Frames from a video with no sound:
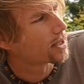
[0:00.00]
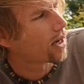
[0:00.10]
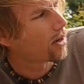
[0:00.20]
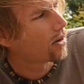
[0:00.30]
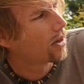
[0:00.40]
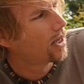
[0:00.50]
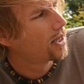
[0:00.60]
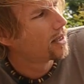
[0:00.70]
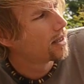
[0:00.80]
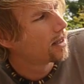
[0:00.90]
now.
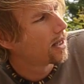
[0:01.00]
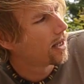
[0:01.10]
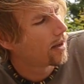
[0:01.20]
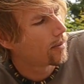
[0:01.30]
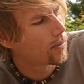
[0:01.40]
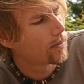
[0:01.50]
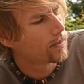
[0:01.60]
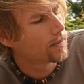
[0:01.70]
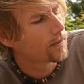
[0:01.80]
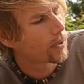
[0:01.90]

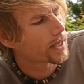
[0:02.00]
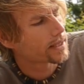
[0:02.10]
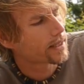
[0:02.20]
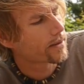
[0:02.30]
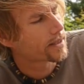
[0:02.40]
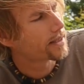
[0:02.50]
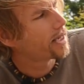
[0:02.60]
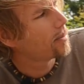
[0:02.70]
Pressing the C